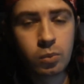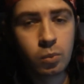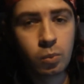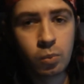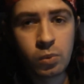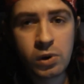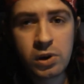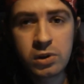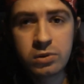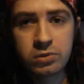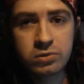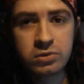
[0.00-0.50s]

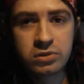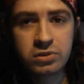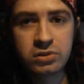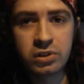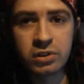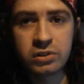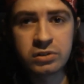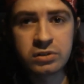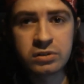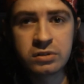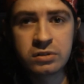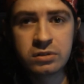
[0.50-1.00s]
Wales
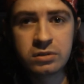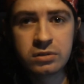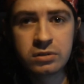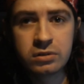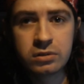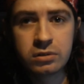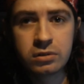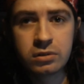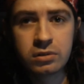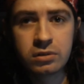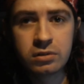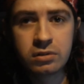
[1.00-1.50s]
doesn't,
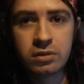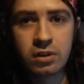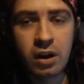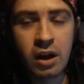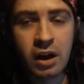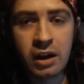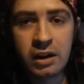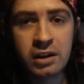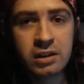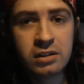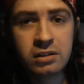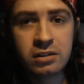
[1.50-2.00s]

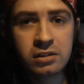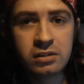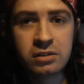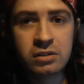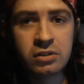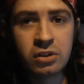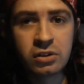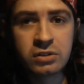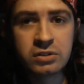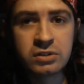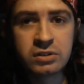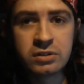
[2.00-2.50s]
England
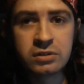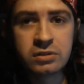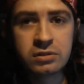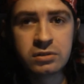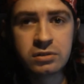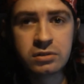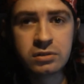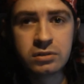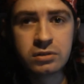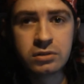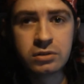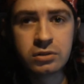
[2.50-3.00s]
doesn't,
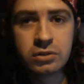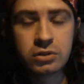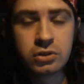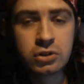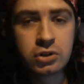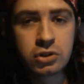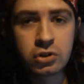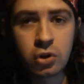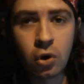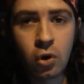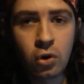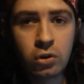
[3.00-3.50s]

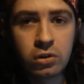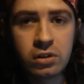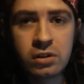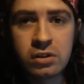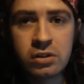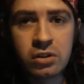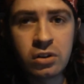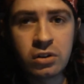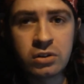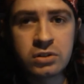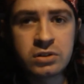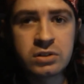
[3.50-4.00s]

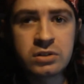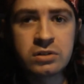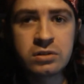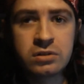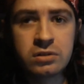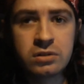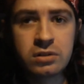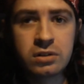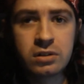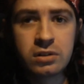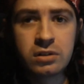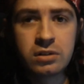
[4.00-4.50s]
Scotland doesn't.
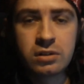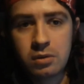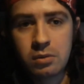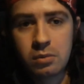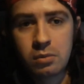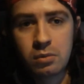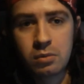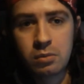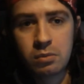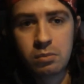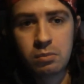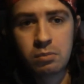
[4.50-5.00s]

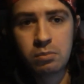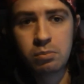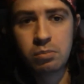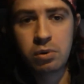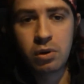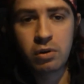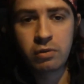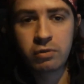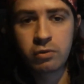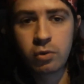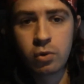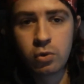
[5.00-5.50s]

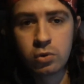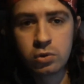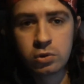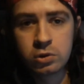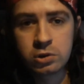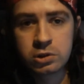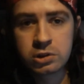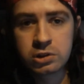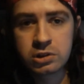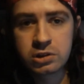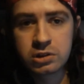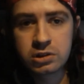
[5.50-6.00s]
But of
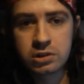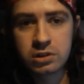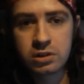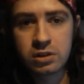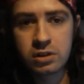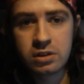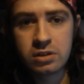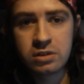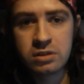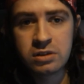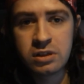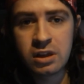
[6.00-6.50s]
course,
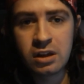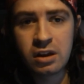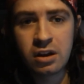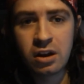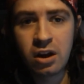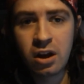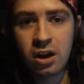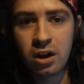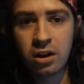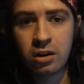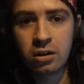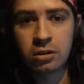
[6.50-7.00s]
there
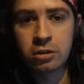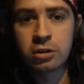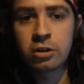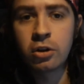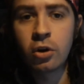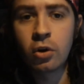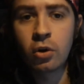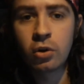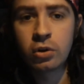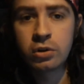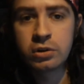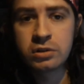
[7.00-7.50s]
are
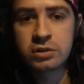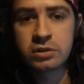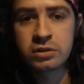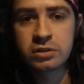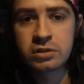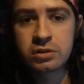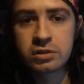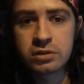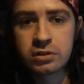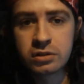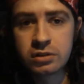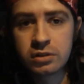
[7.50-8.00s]

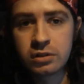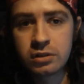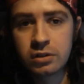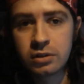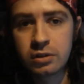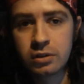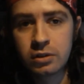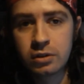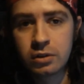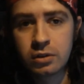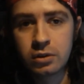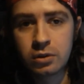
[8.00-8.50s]
laws
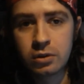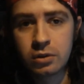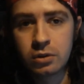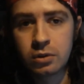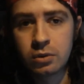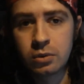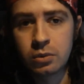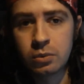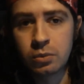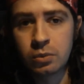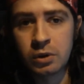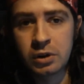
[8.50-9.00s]

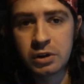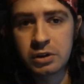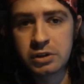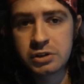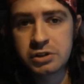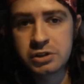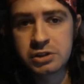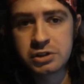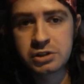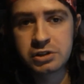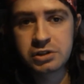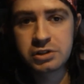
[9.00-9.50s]

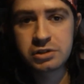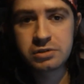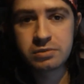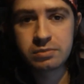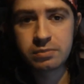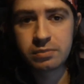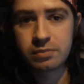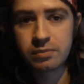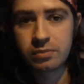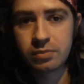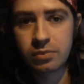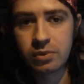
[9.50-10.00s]
which
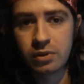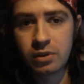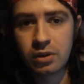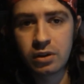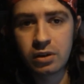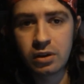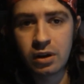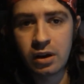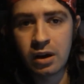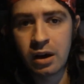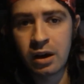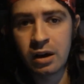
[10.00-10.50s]

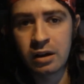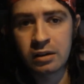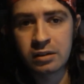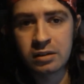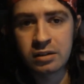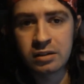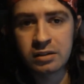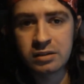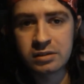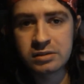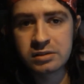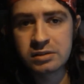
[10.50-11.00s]

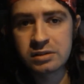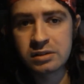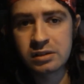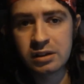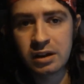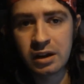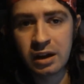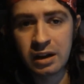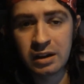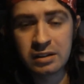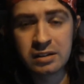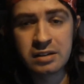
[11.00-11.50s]
at
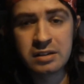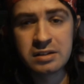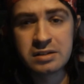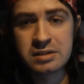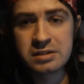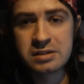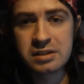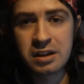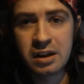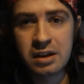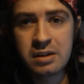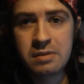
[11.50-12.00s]

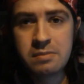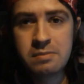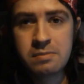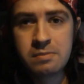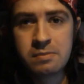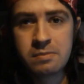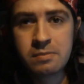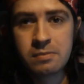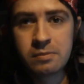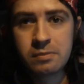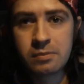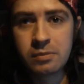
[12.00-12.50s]
its
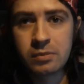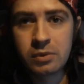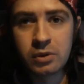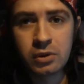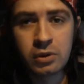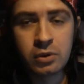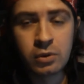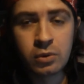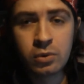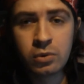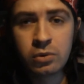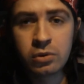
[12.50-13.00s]
time,
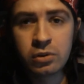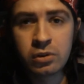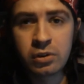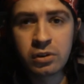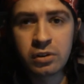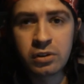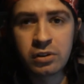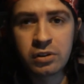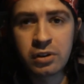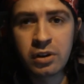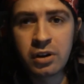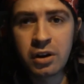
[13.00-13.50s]
you know,
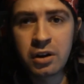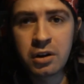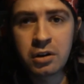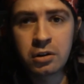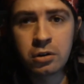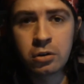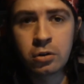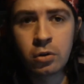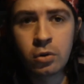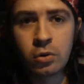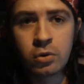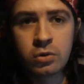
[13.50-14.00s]
there are
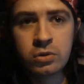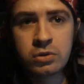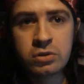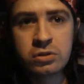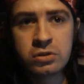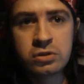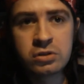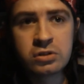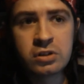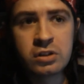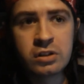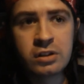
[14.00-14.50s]

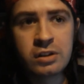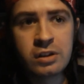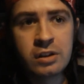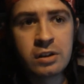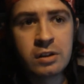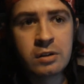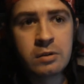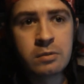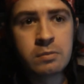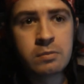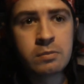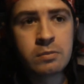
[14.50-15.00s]
laws
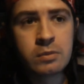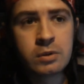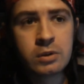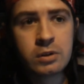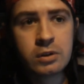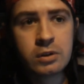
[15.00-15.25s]
that